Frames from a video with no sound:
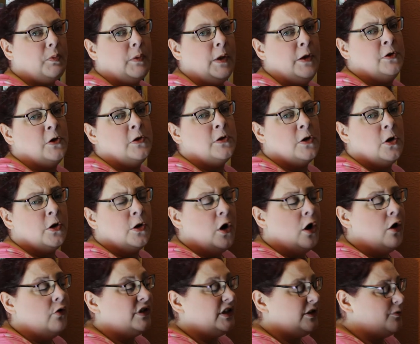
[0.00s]
Because I've got a
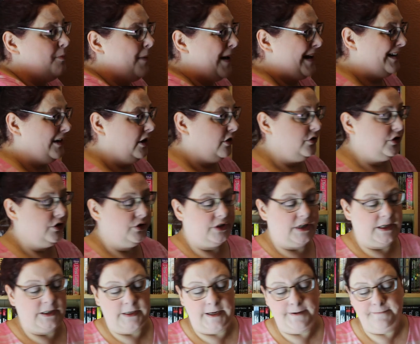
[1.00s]
cold, it's mango juice
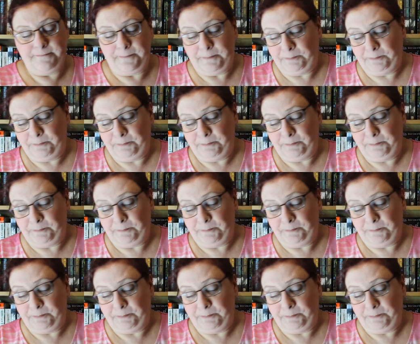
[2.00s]
actually.